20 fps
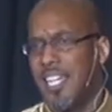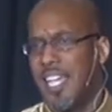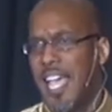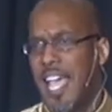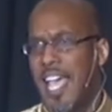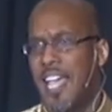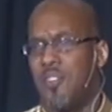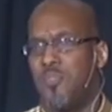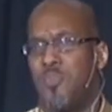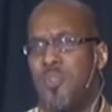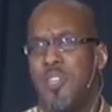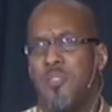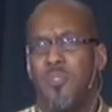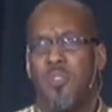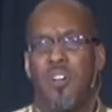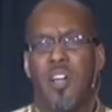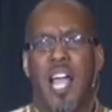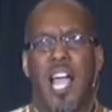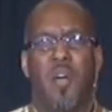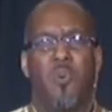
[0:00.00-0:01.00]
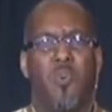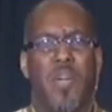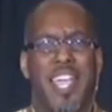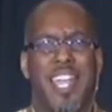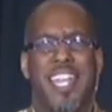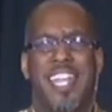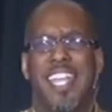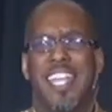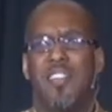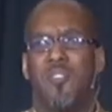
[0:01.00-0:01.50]
and we were
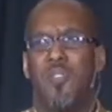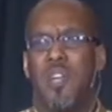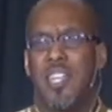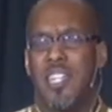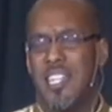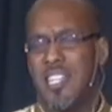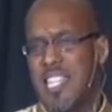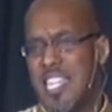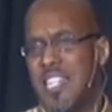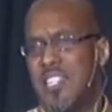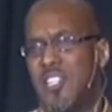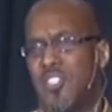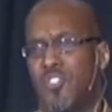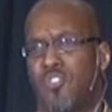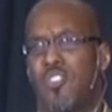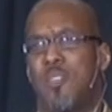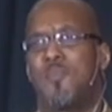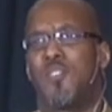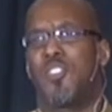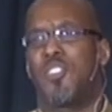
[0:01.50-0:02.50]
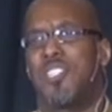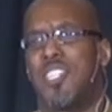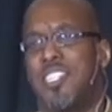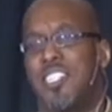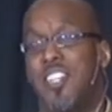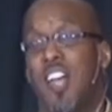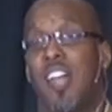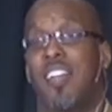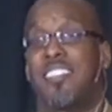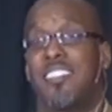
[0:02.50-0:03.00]
awaiting, in, in the scriptures, it
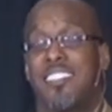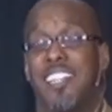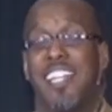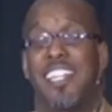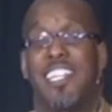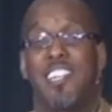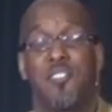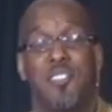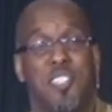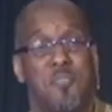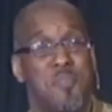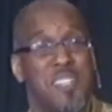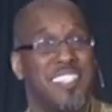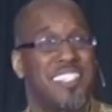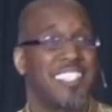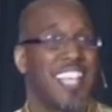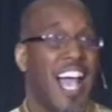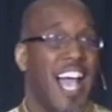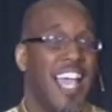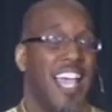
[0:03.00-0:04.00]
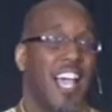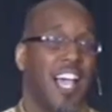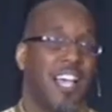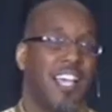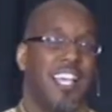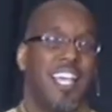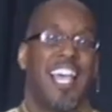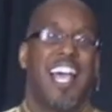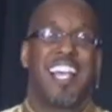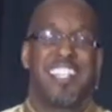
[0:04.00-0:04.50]
taught us that there is a Messiah,
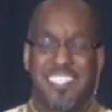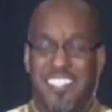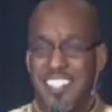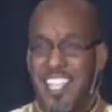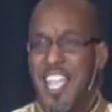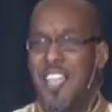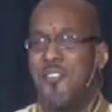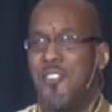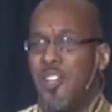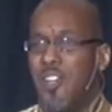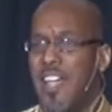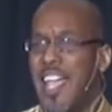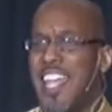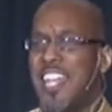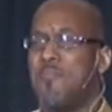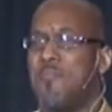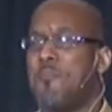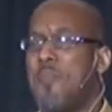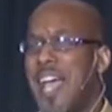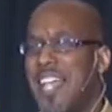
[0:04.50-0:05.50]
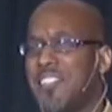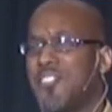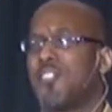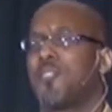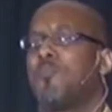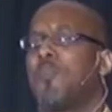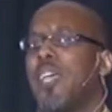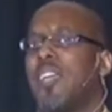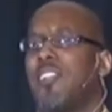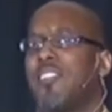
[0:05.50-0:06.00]
a Savior, an
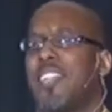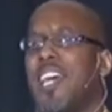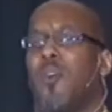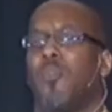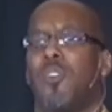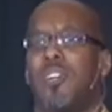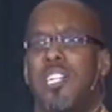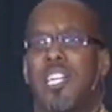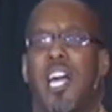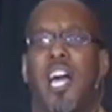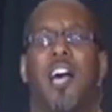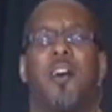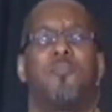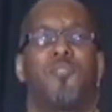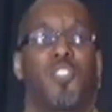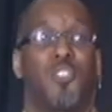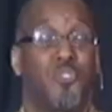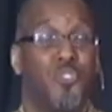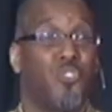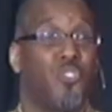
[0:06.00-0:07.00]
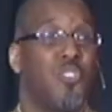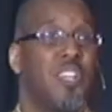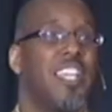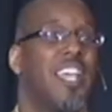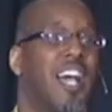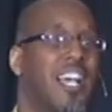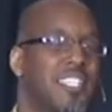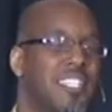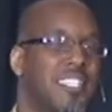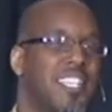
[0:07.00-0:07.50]
emancipator that will come to free
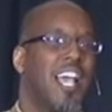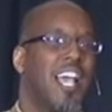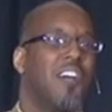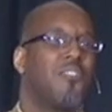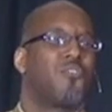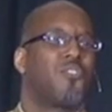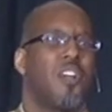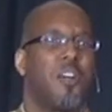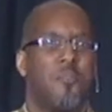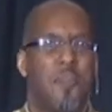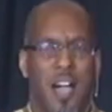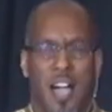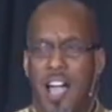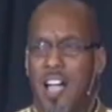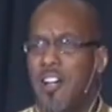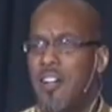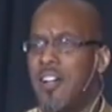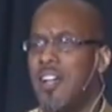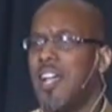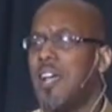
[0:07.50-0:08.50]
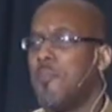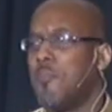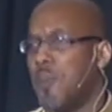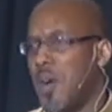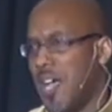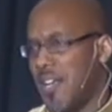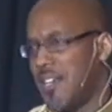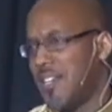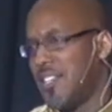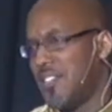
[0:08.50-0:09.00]
us from our
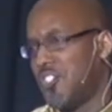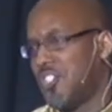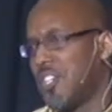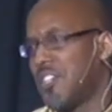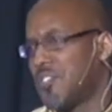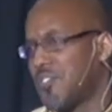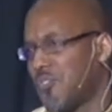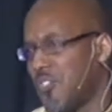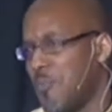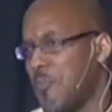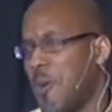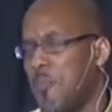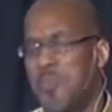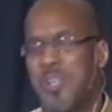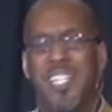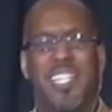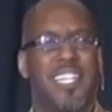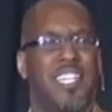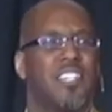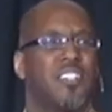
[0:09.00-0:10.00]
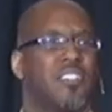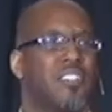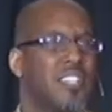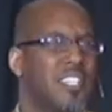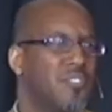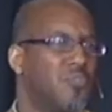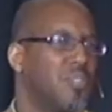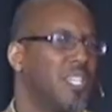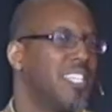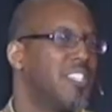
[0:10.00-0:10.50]
bondages, from our political
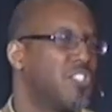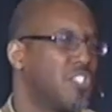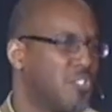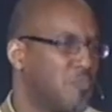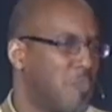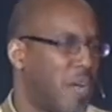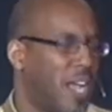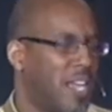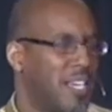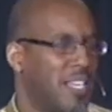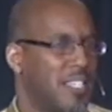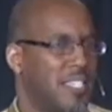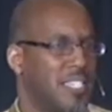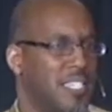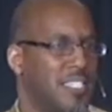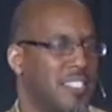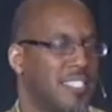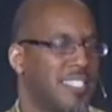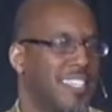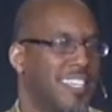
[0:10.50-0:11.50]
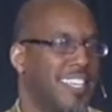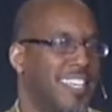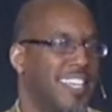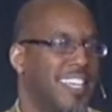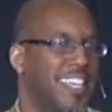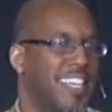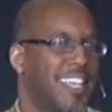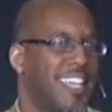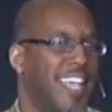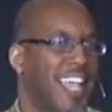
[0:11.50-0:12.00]
and religious bondages.
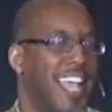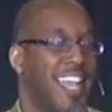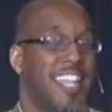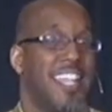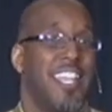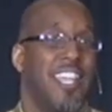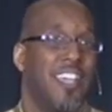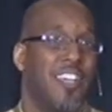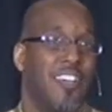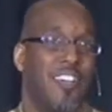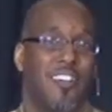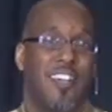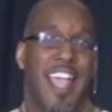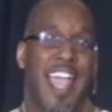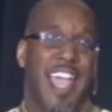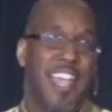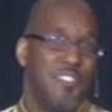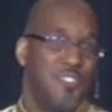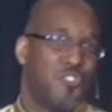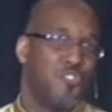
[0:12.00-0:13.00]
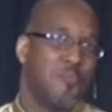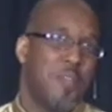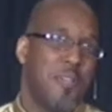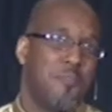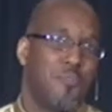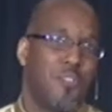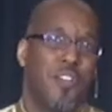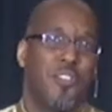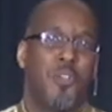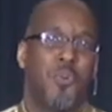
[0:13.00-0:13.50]
And here, Andrew, my
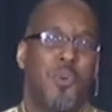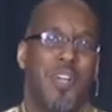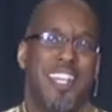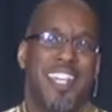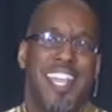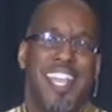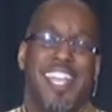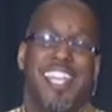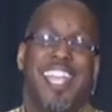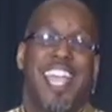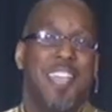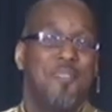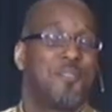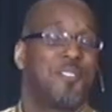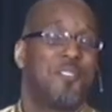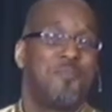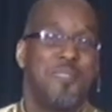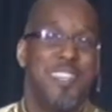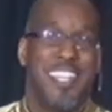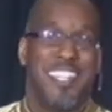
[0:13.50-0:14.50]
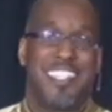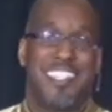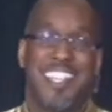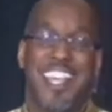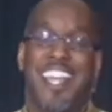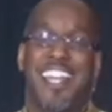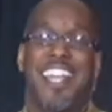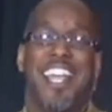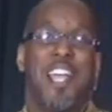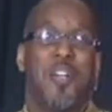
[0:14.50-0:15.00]
brother, one day came to me and
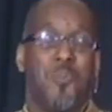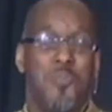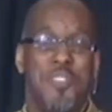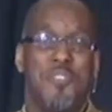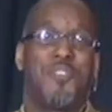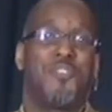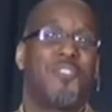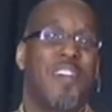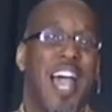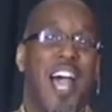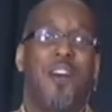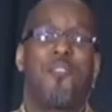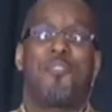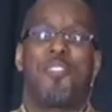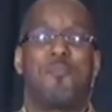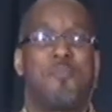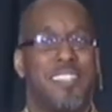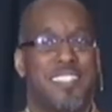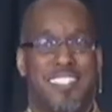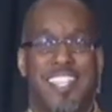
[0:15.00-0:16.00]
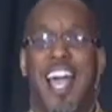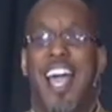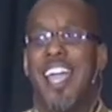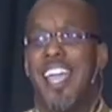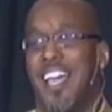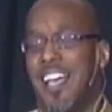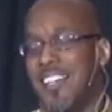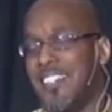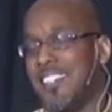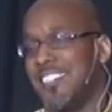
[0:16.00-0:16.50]
said, We've found the
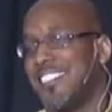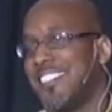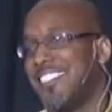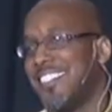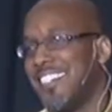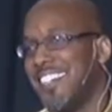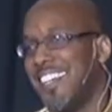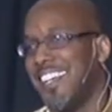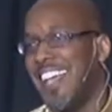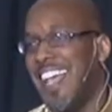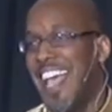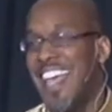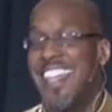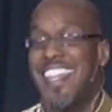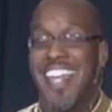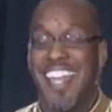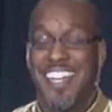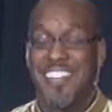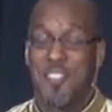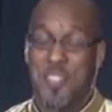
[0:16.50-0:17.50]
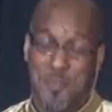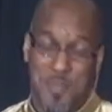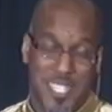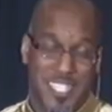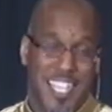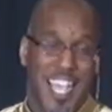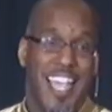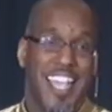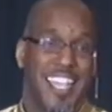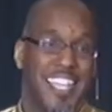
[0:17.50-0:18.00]
Messiah. And then the
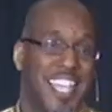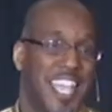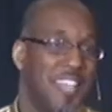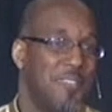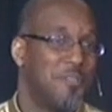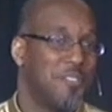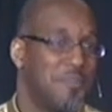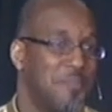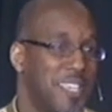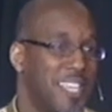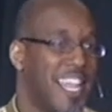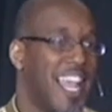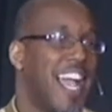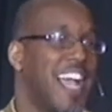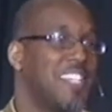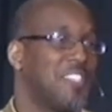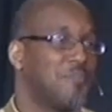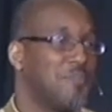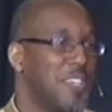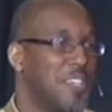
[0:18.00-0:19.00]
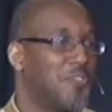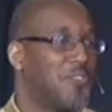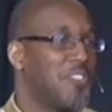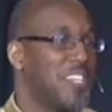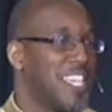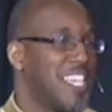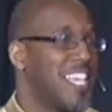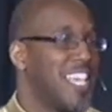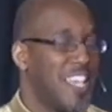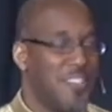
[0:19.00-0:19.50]
Messiah came to me and asked me if,
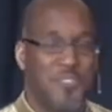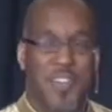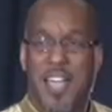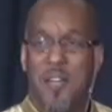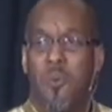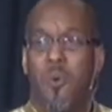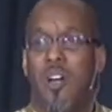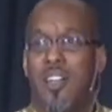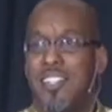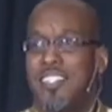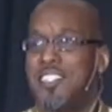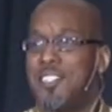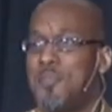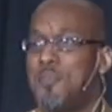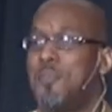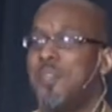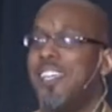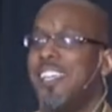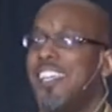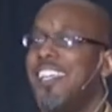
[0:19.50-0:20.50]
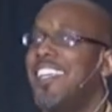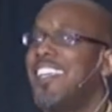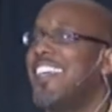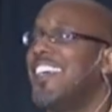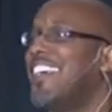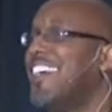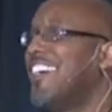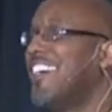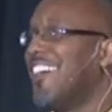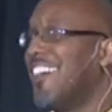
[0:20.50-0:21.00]
if I wanted to be
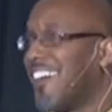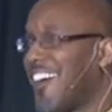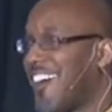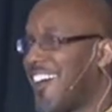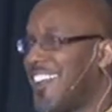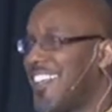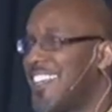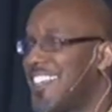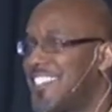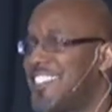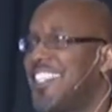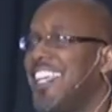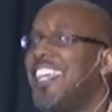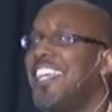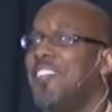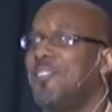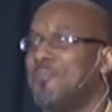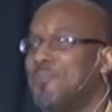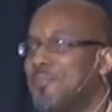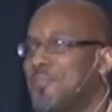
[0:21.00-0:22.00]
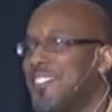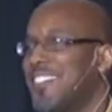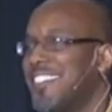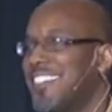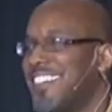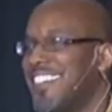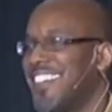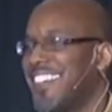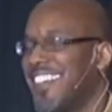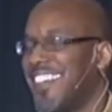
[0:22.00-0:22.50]
on his team.
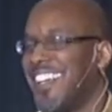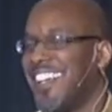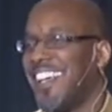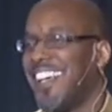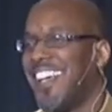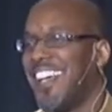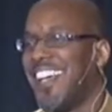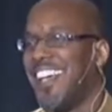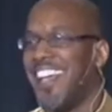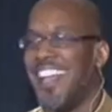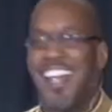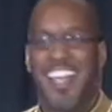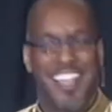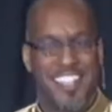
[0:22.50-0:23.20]
And I